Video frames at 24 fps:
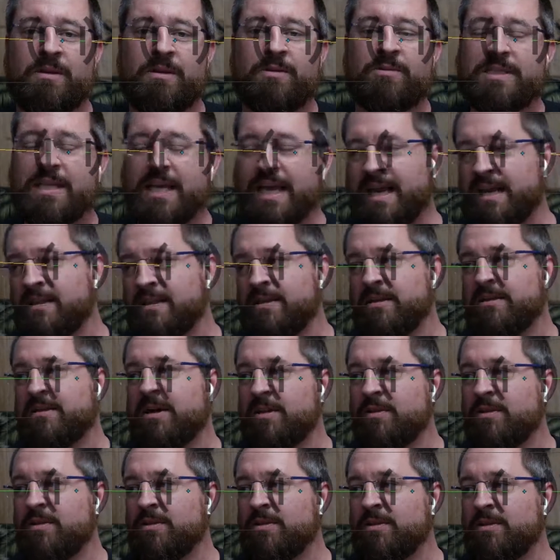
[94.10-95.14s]
Of course, I got to
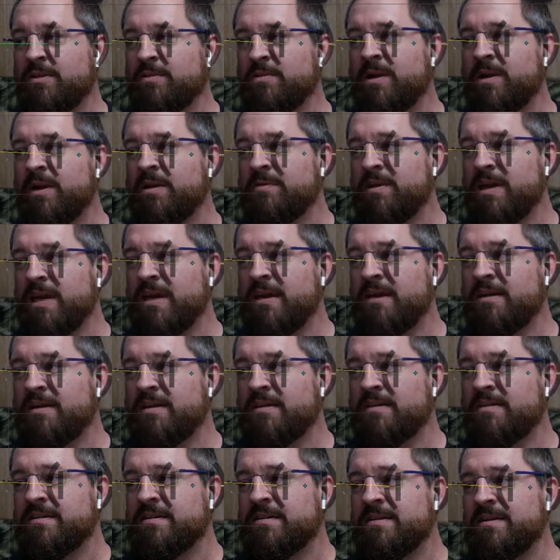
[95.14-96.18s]
look all the way over here
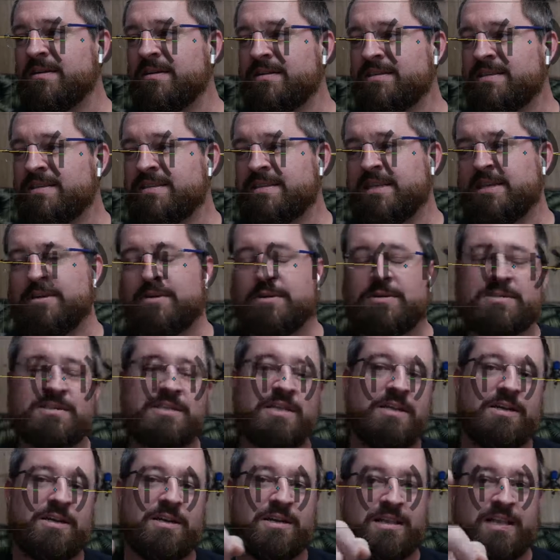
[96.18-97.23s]
to see who's
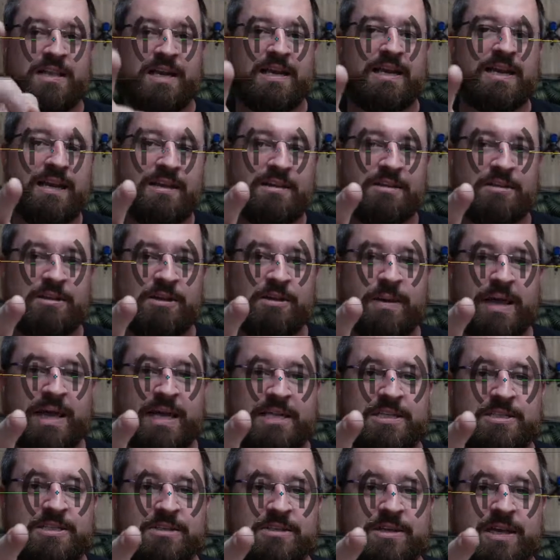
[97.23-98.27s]
here. And then I got to look
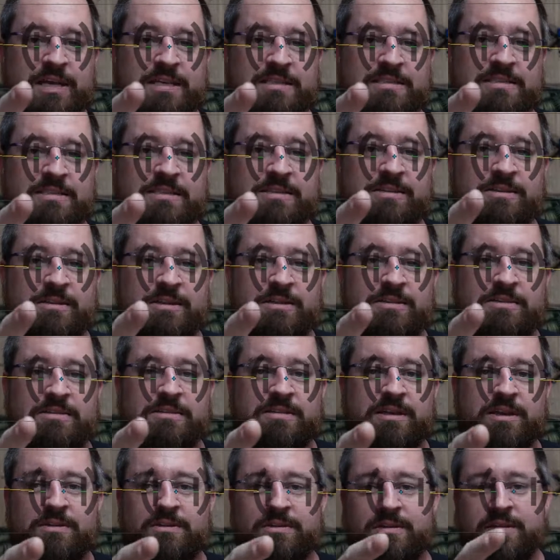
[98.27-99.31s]
back at you guys to do
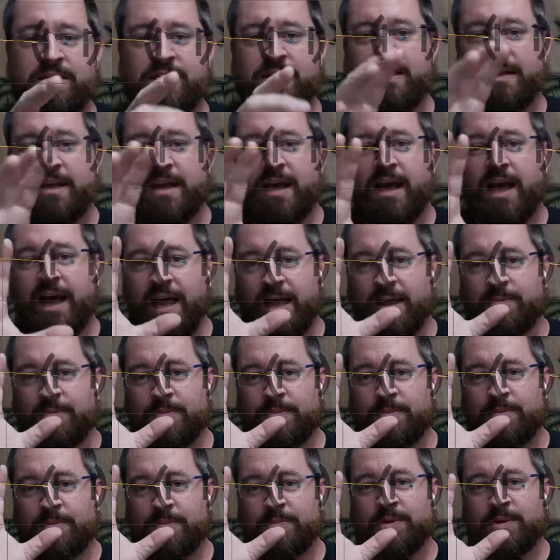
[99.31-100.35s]
this. So I
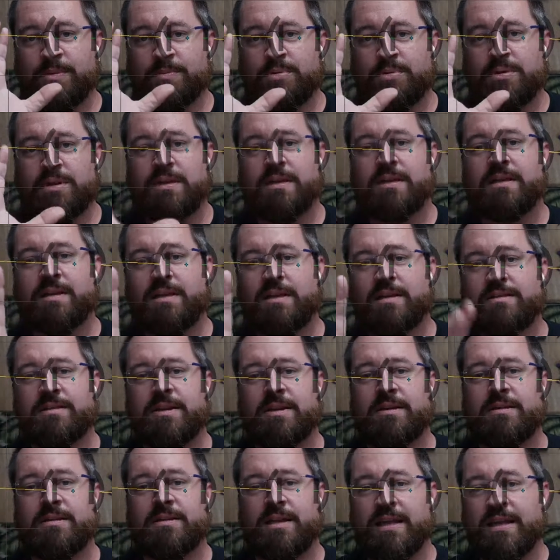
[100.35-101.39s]
am completely and
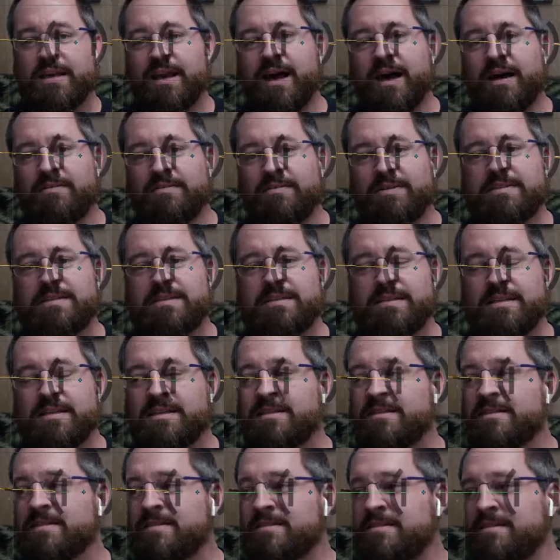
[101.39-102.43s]
totally a novice at
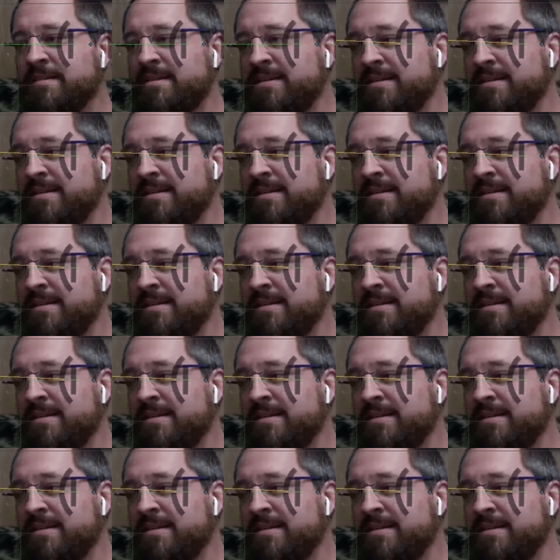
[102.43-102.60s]
this.